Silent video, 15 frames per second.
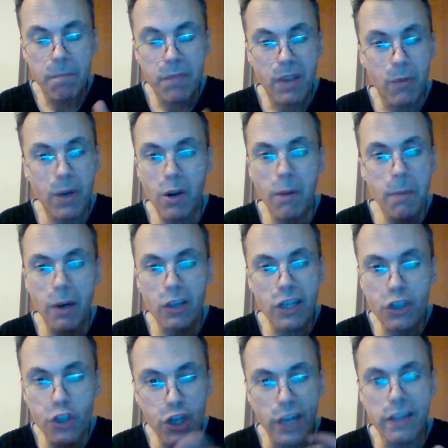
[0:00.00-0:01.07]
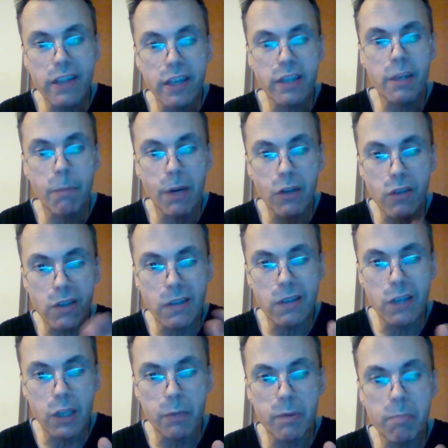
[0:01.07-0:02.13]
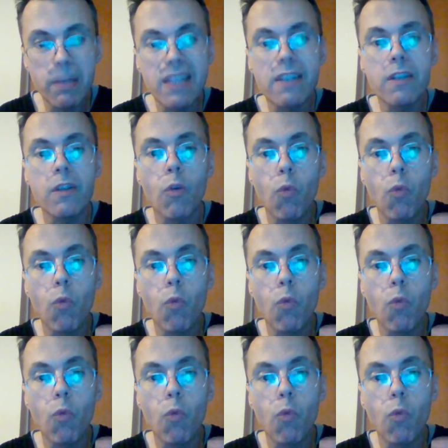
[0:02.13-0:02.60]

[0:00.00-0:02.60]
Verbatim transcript: we know about the Chetniks, about the Serbs, but it's the